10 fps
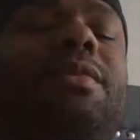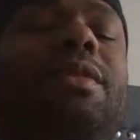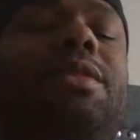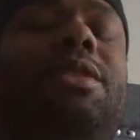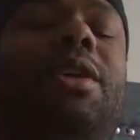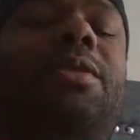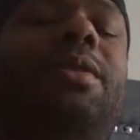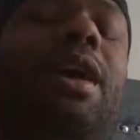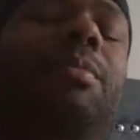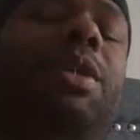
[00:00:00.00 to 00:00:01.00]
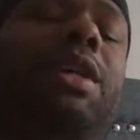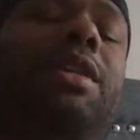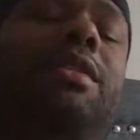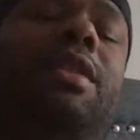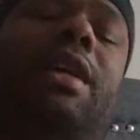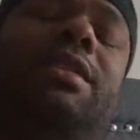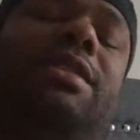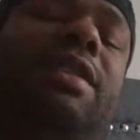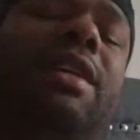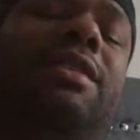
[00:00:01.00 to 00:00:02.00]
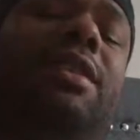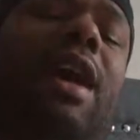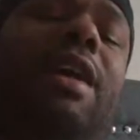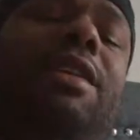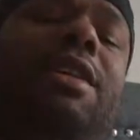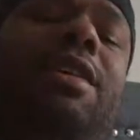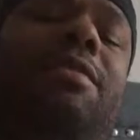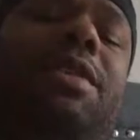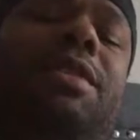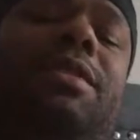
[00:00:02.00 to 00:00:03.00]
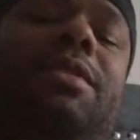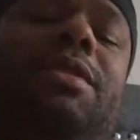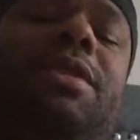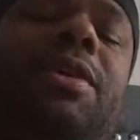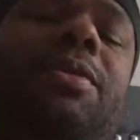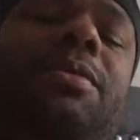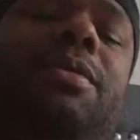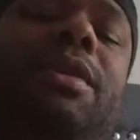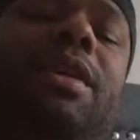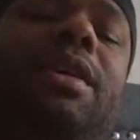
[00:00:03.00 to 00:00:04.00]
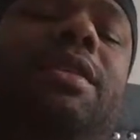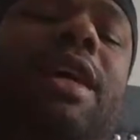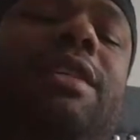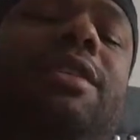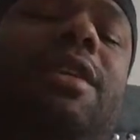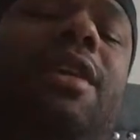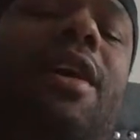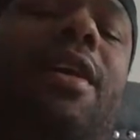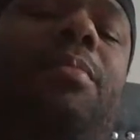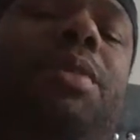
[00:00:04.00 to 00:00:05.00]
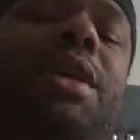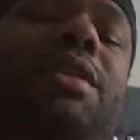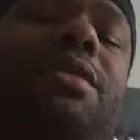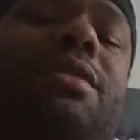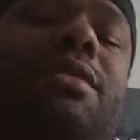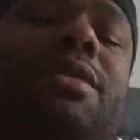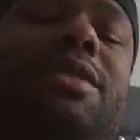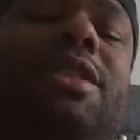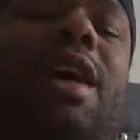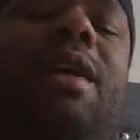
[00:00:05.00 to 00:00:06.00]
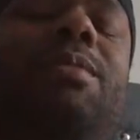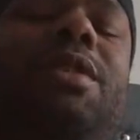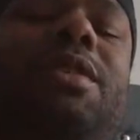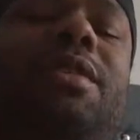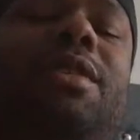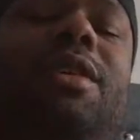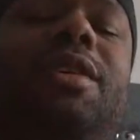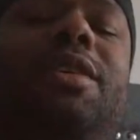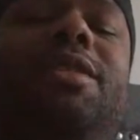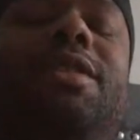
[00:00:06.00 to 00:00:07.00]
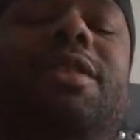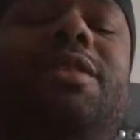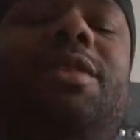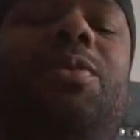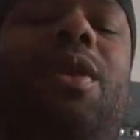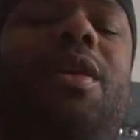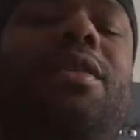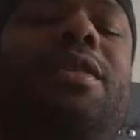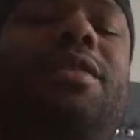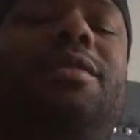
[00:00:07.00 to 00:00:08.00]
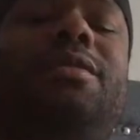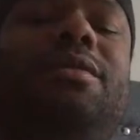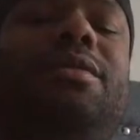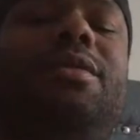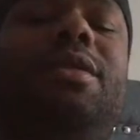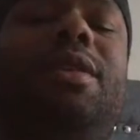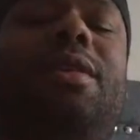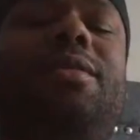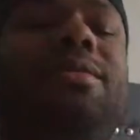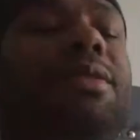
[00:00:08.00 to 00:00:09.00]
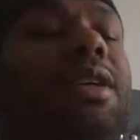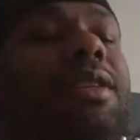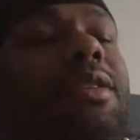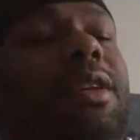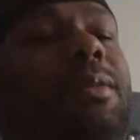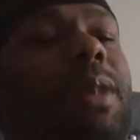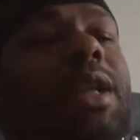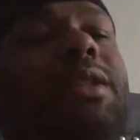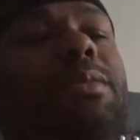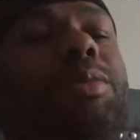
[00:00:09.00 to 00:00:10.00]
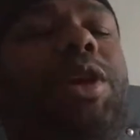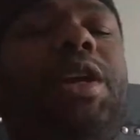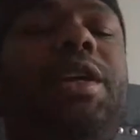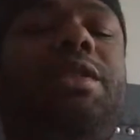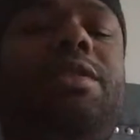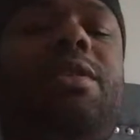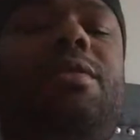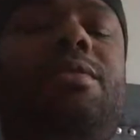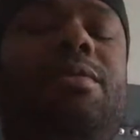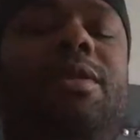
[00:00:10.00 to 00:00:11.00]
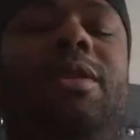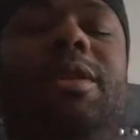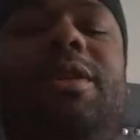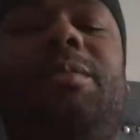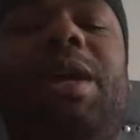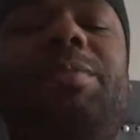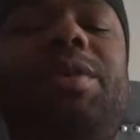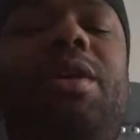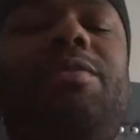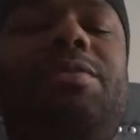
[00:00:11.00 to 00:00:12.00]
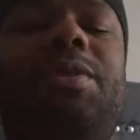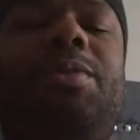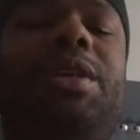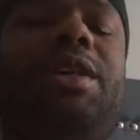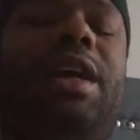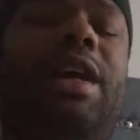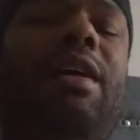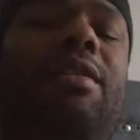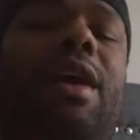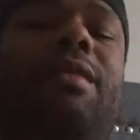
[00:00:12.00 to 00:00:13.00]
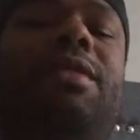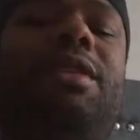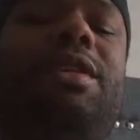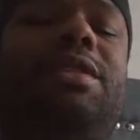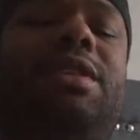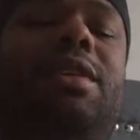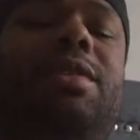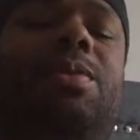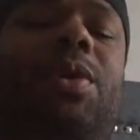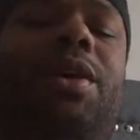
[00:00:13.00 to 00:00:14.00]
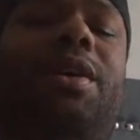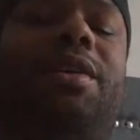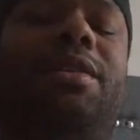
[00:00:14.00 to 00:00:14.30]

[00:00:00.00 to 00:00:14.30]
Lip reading: So I mean, that's the idea of it. So that's the alarm button. It's time to work, and make the bread. So maybe hopefully one day I don't have to necessarily work